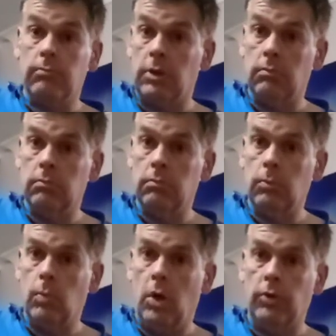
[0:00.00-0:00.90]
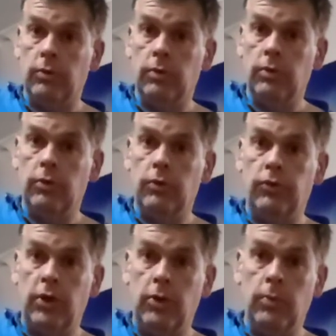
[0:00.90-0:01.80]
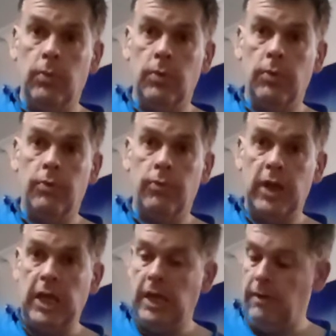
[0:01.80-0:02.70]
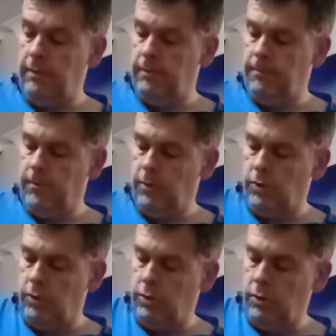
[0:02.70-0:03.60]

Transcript: Go 1, 2, 3, 4,